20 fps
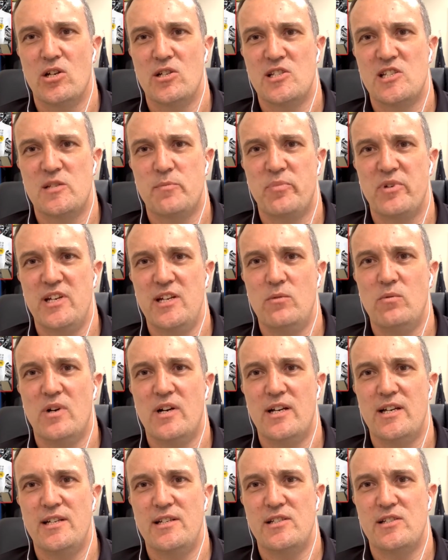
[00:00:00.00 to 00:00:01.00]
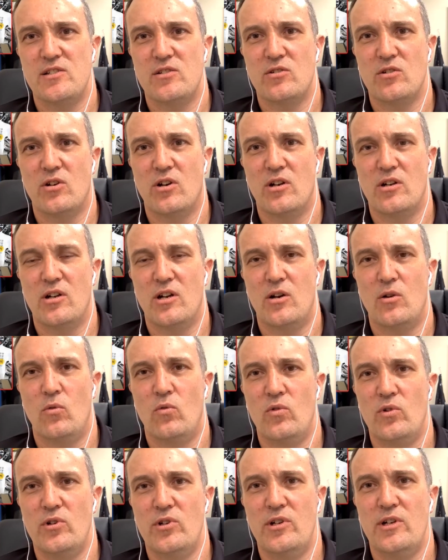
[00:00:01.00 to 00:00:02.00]
Speedway's got a
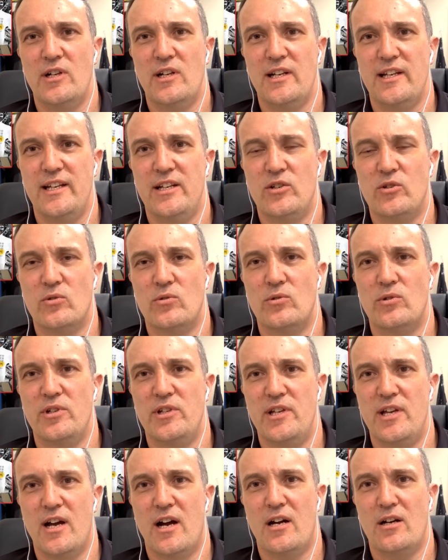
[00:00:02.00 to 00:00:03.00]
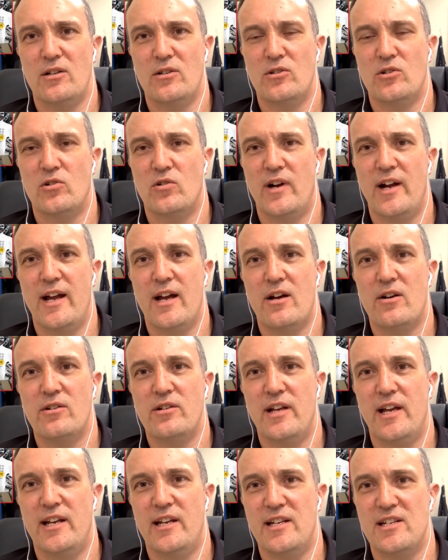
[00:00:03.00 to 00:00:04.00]
really good young
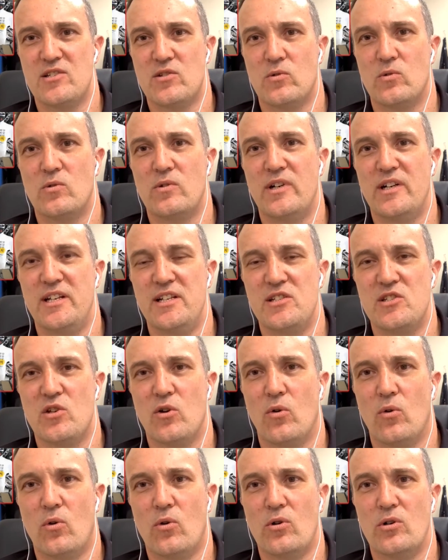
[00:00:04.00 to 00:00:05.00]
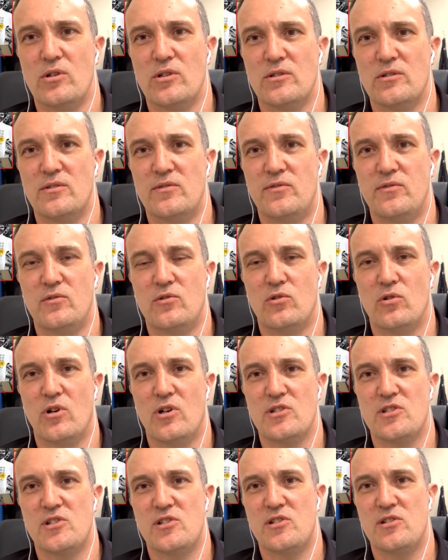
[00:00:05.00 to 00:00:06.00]
crowd, and there's already talk of
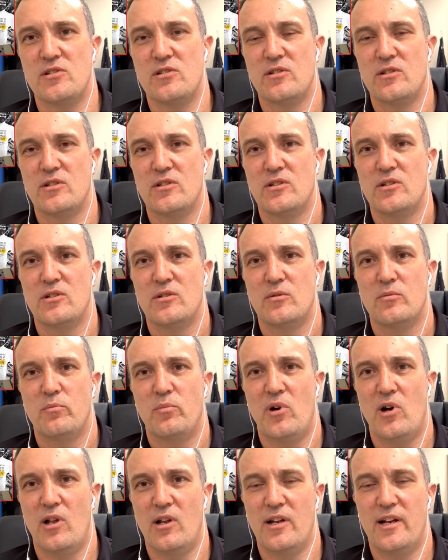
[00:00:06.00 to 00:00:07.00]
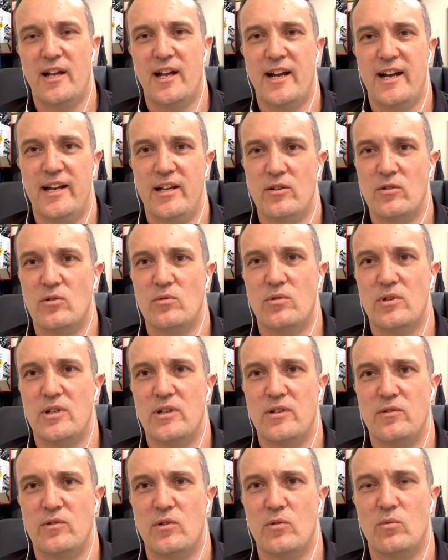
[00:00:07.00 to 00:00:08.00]
cross-pollinating,
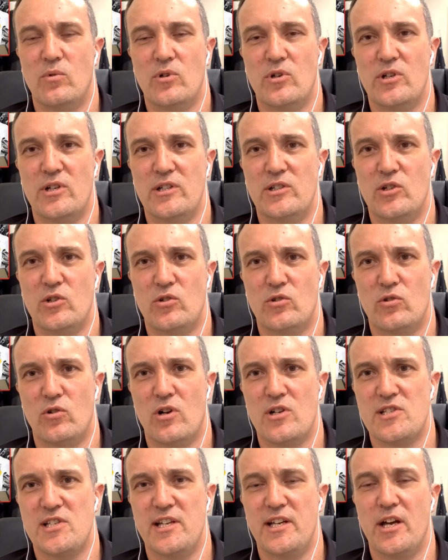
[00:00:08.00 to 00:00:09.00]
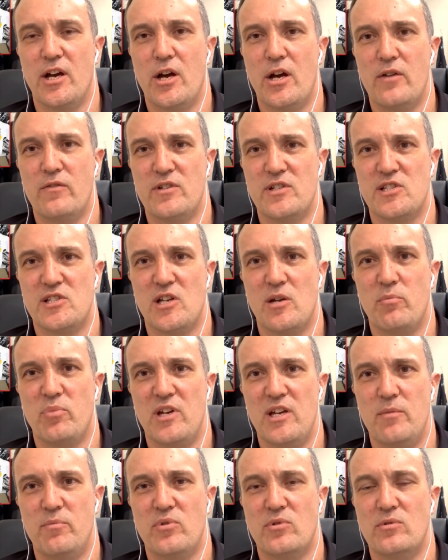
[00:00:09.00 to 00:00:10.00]
or the word crossing over, so
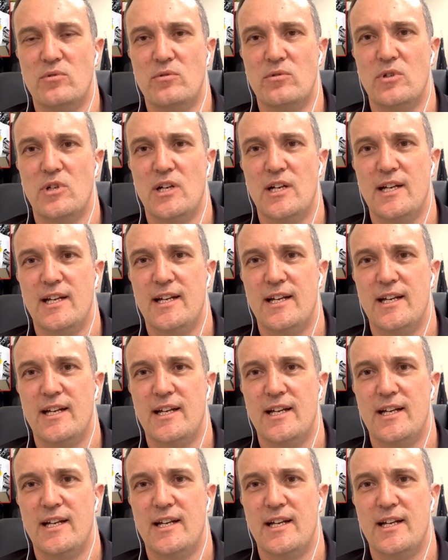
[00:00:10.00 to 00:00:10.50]
people